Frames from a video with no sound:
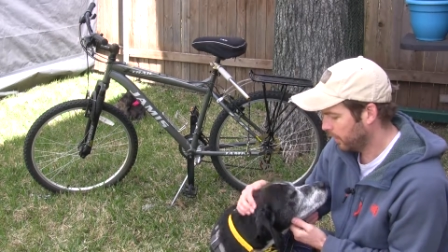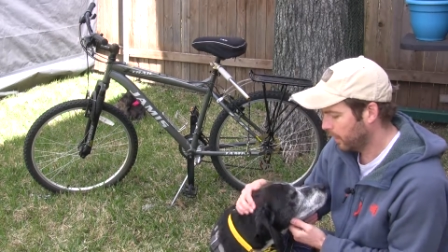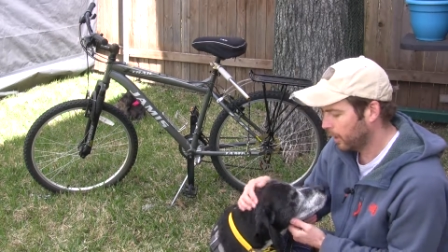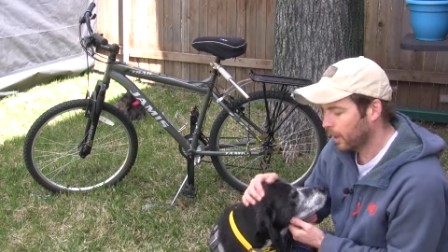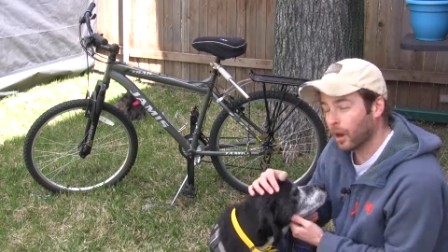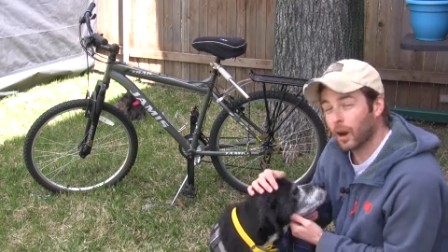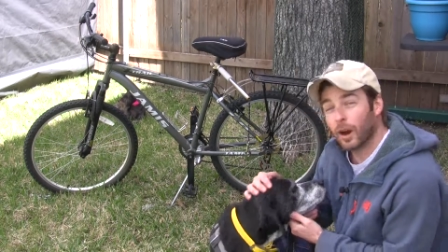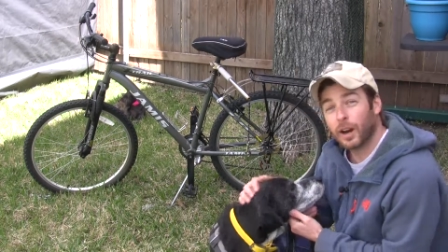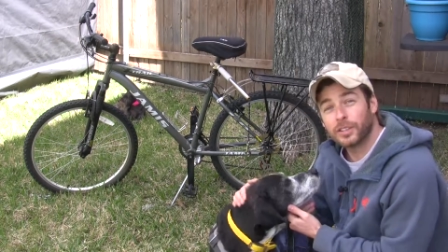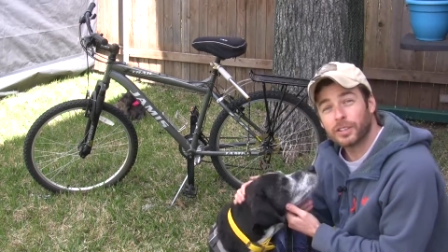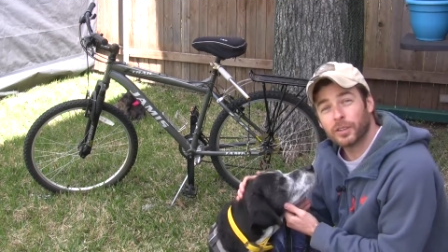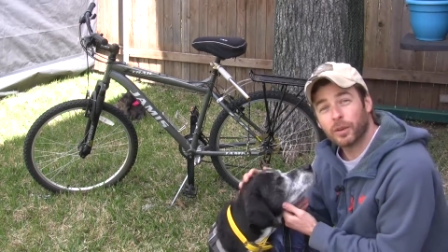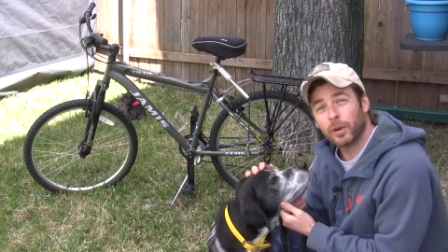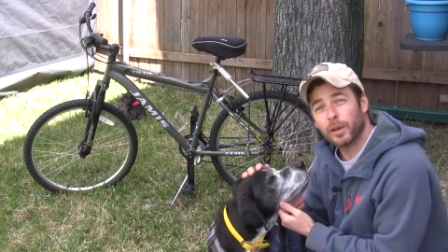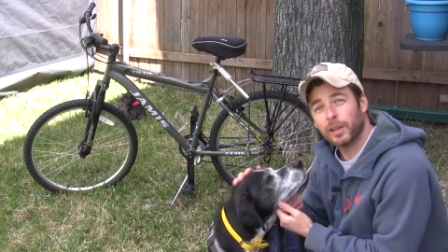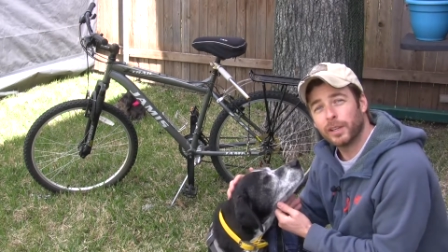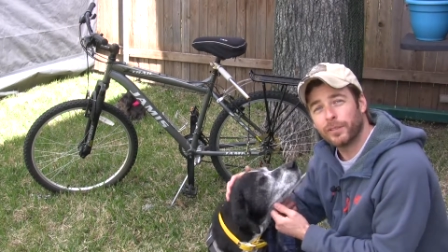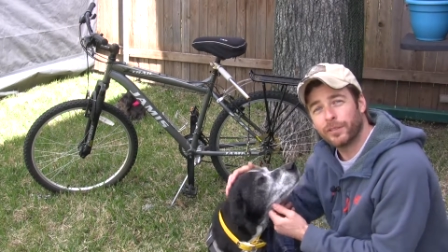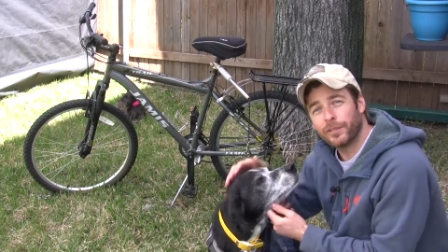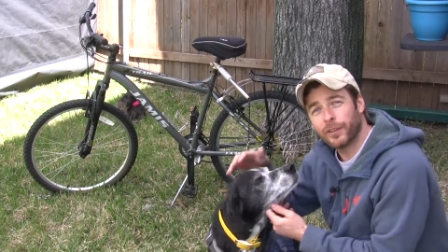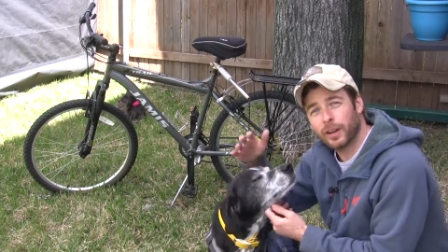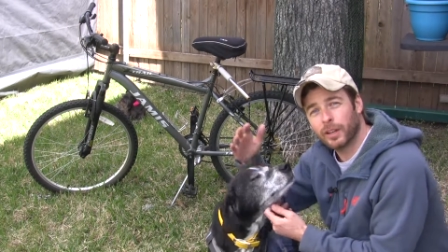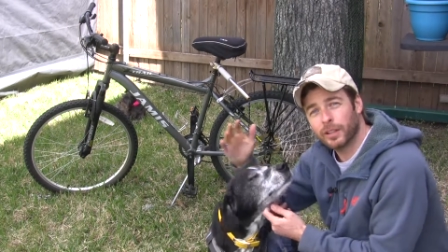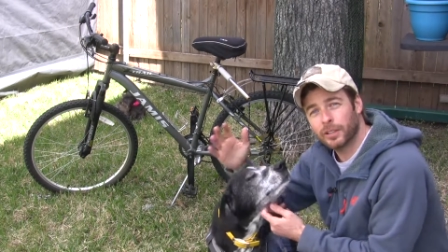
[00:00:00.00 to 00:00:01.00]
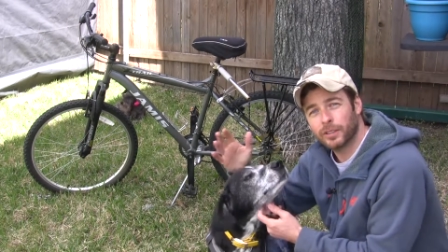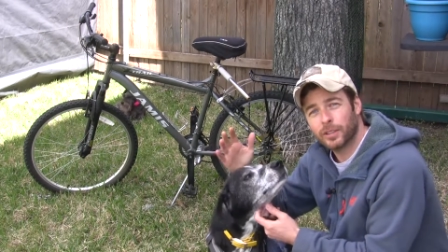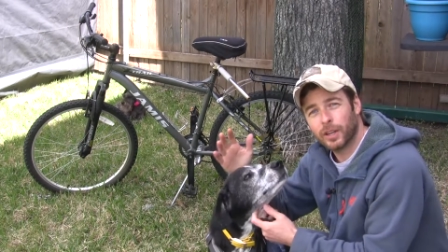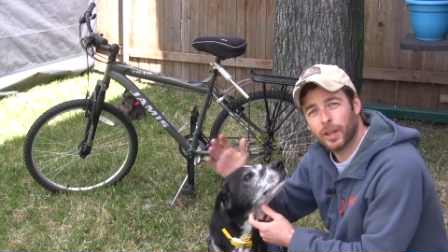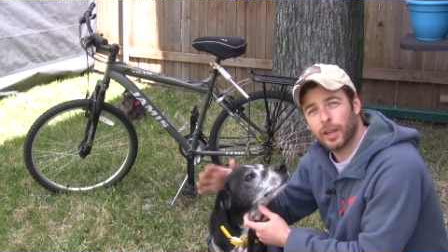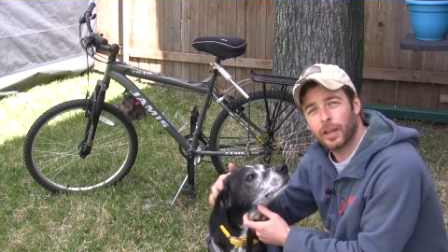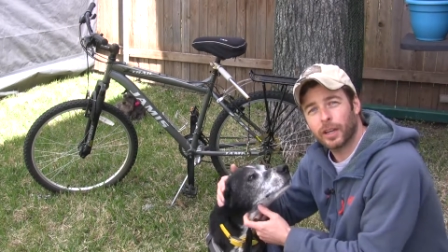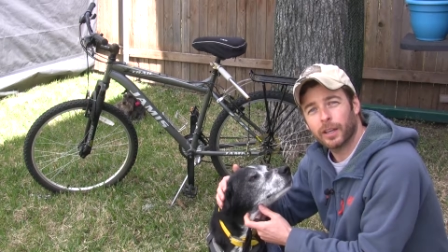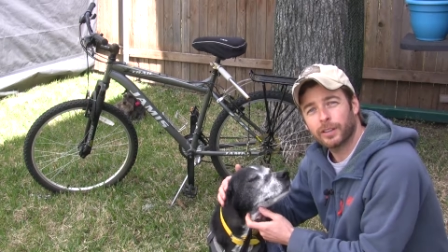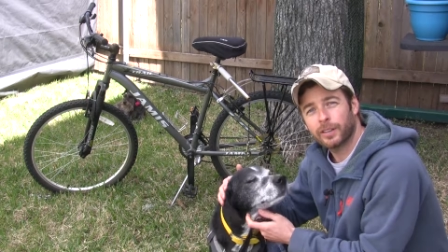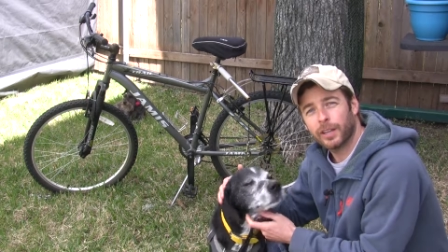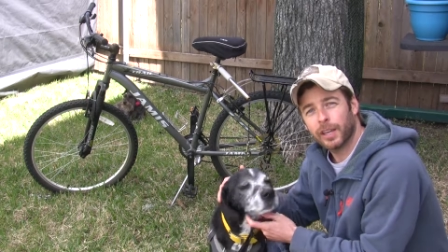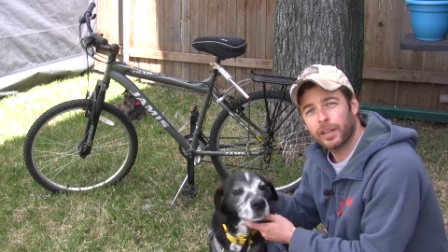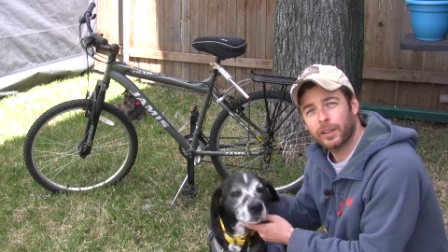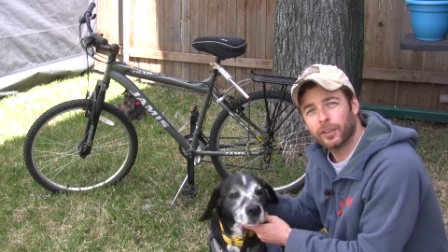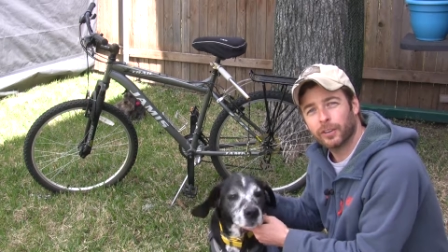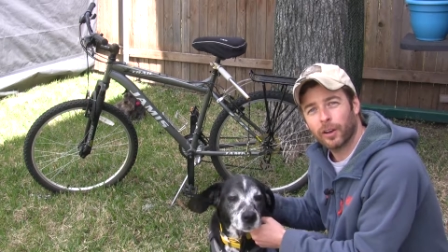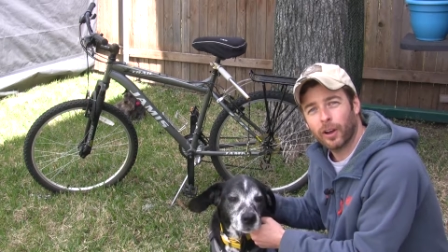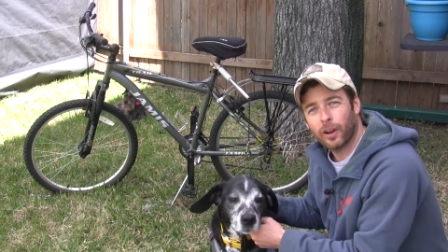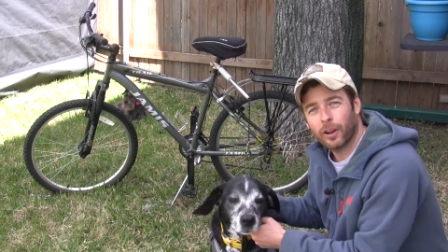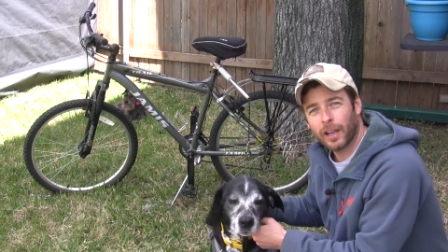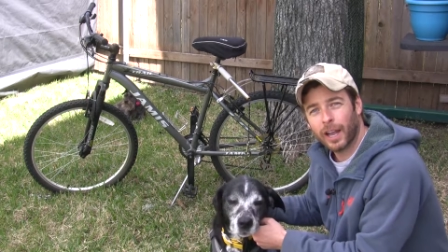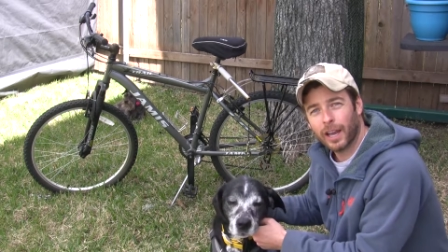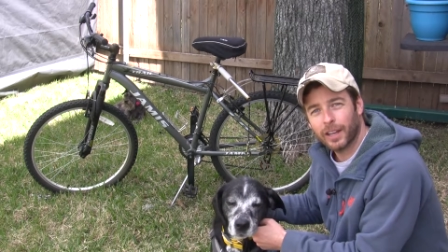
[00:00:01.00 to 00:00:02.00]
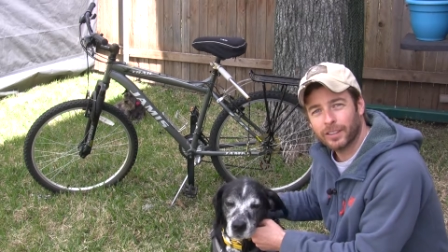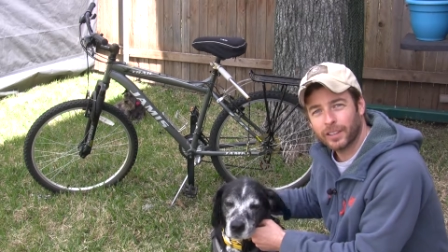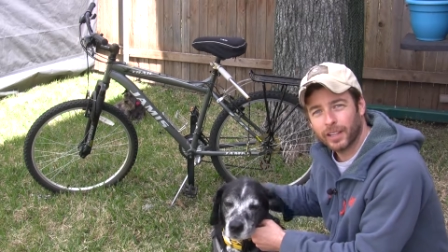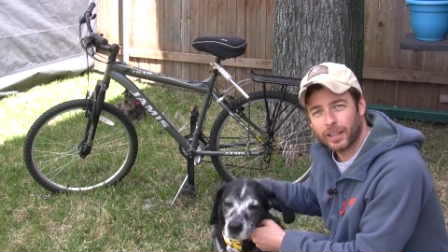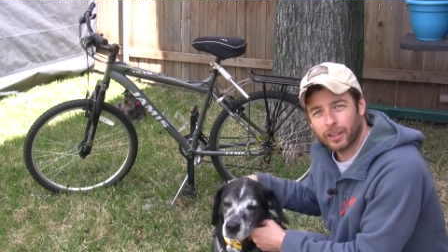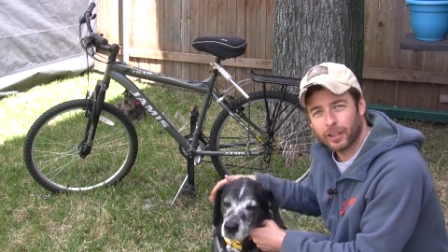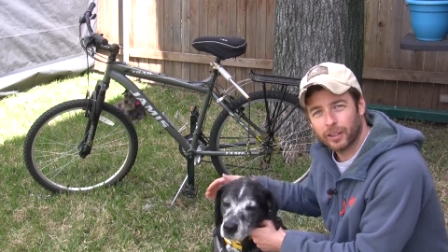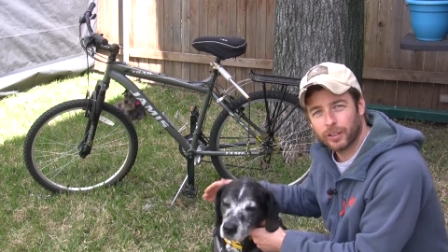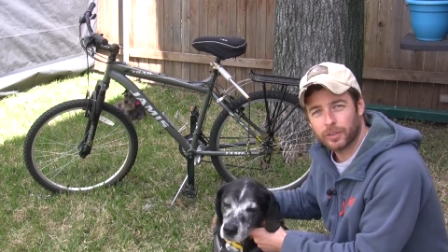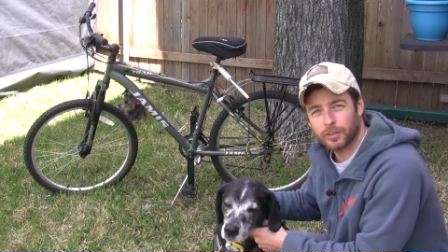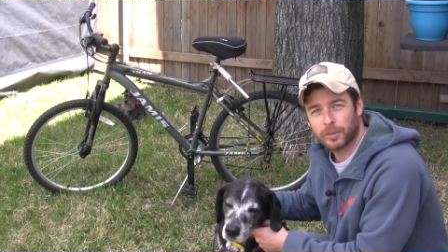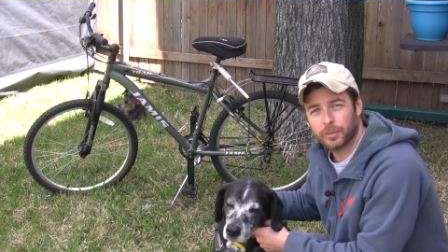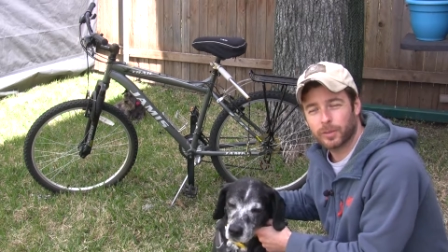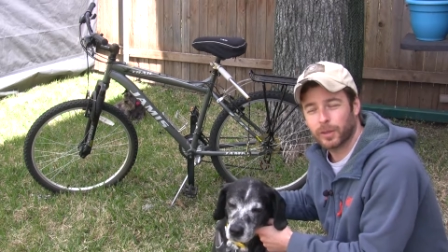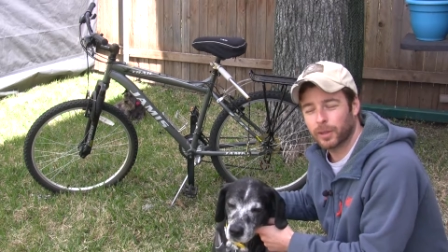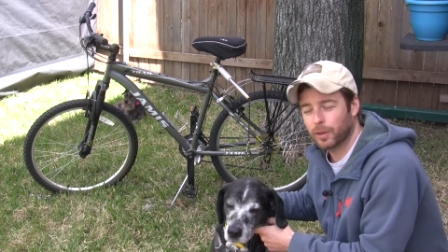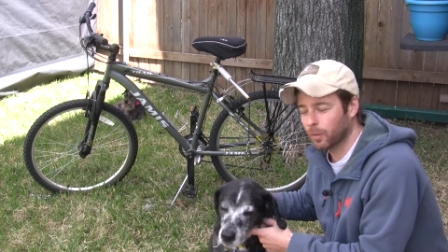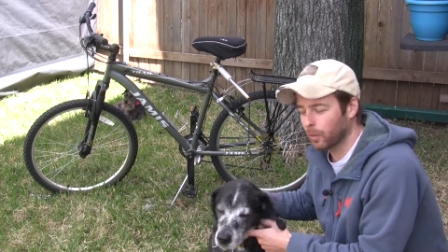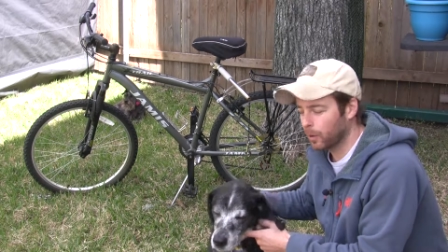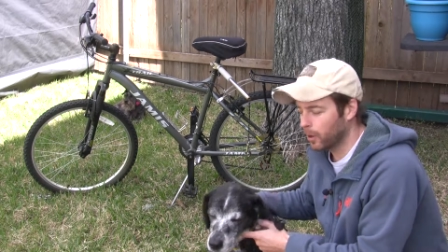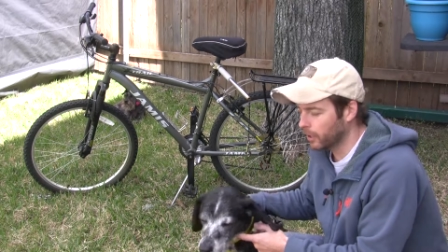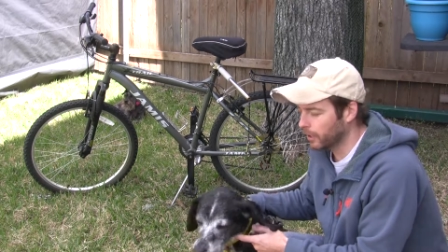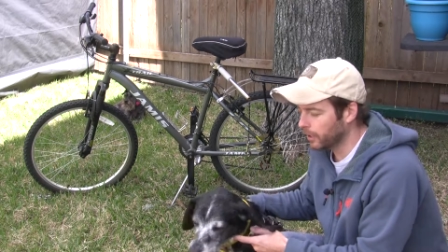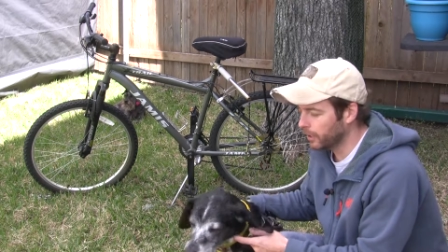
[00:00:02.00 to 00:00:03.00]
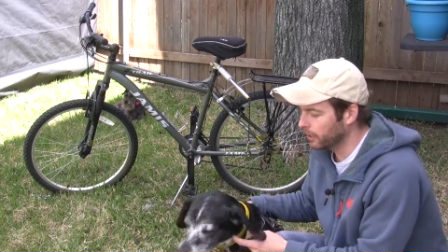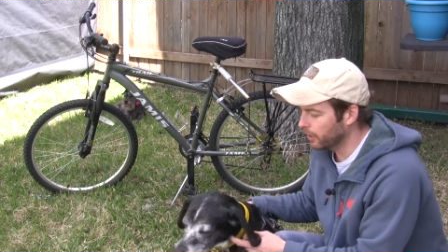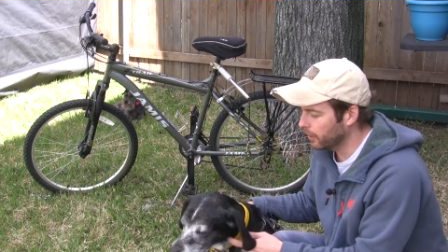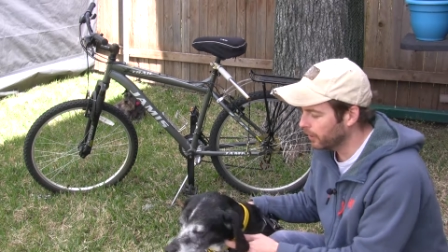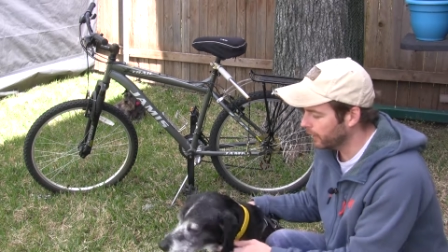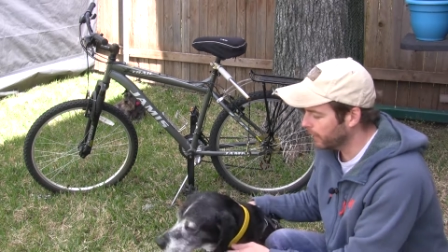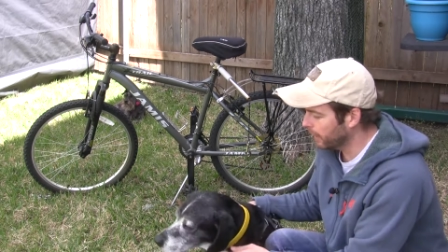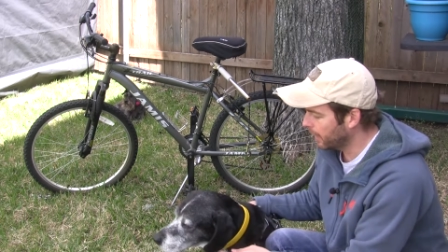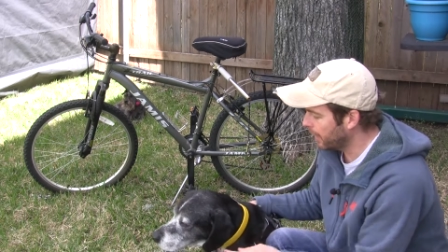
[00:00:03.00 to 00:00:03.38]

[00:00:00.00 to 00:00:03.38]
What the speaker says: All right, so when you first take your dog out to introduce them to the Walkie Dog,